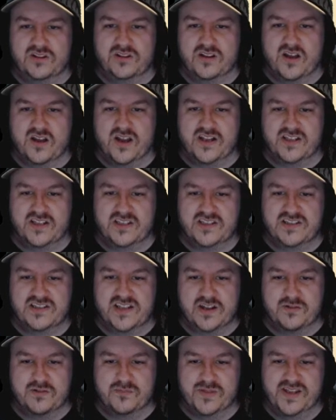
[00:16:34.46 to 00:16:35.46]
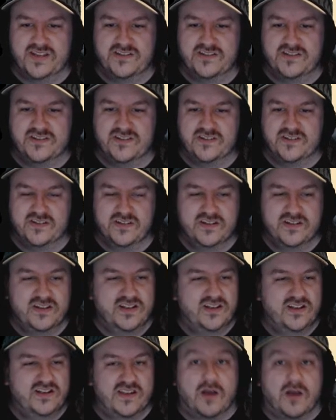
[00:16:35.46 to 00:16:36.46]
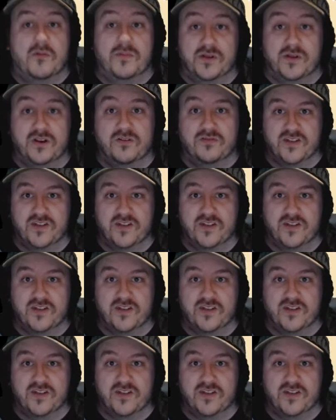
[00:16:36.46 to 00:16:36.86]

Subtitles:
would like to stay unbeaten. That would be